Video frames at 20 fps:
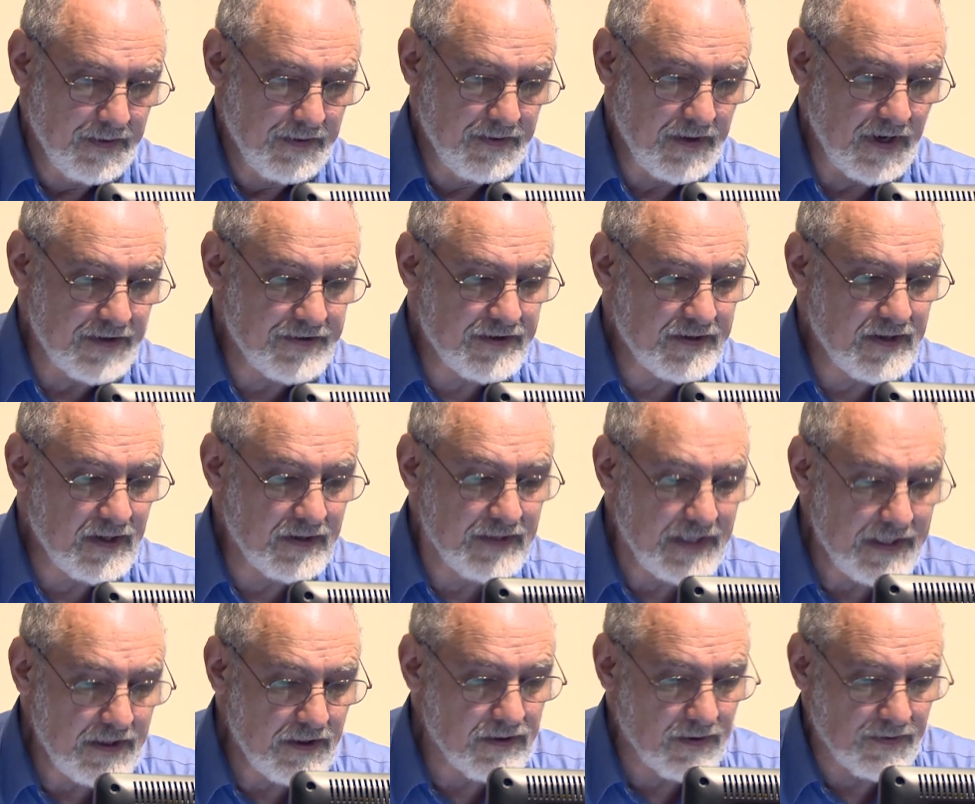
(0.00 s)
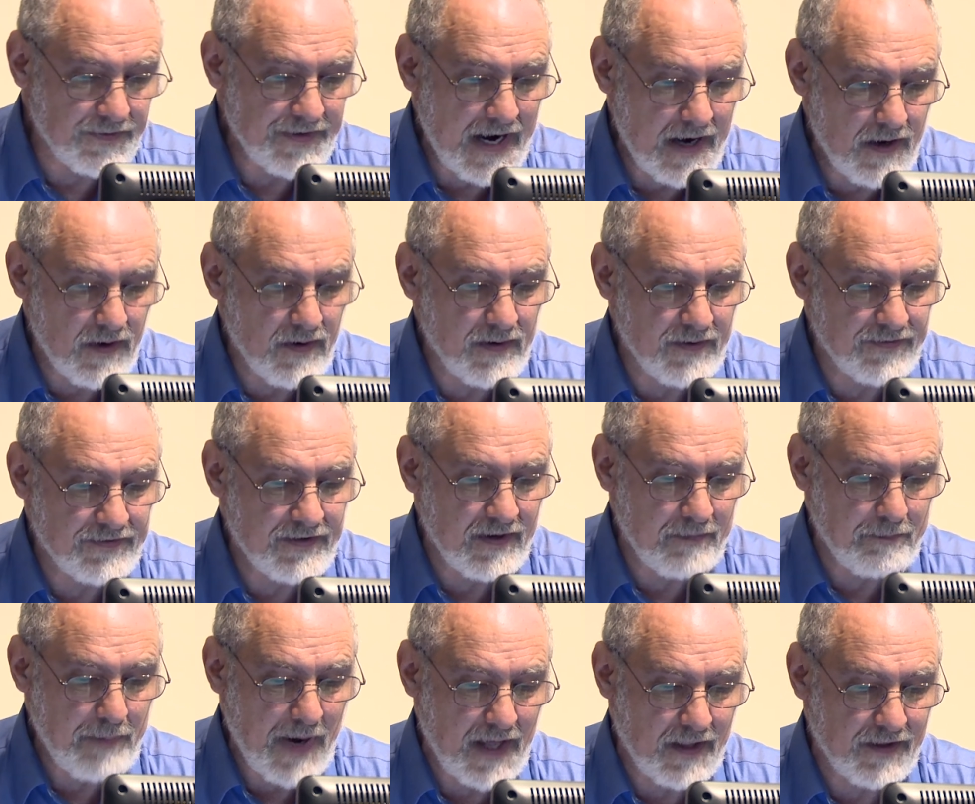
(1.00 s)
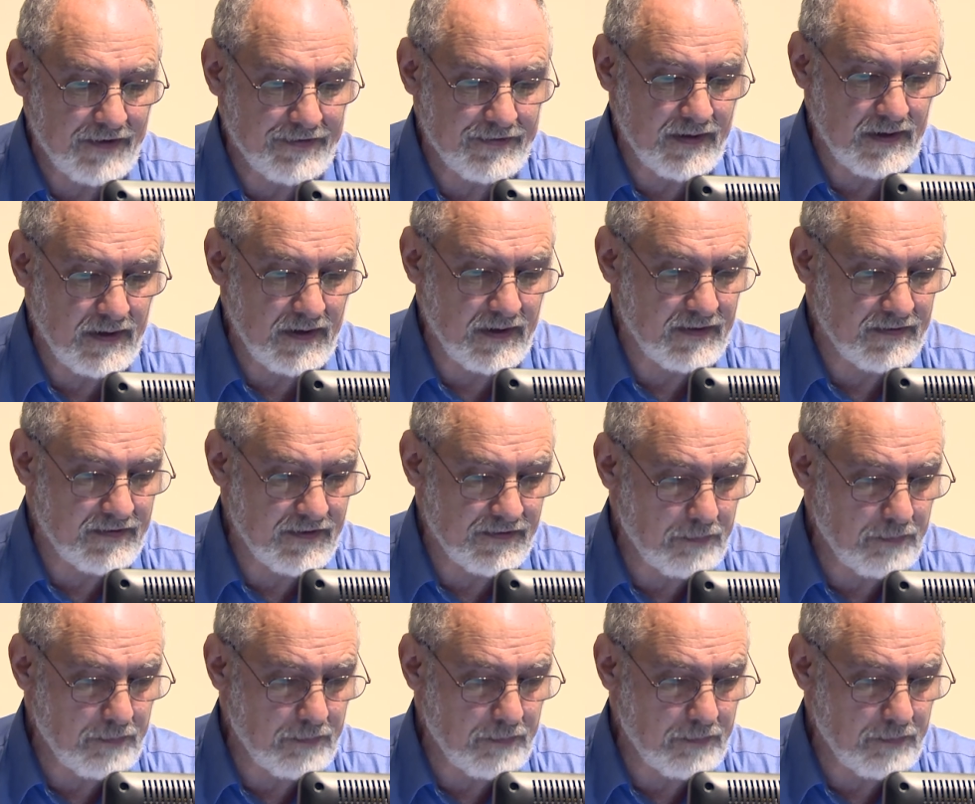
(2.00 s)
Thus, the lethal narratives that Palestinians,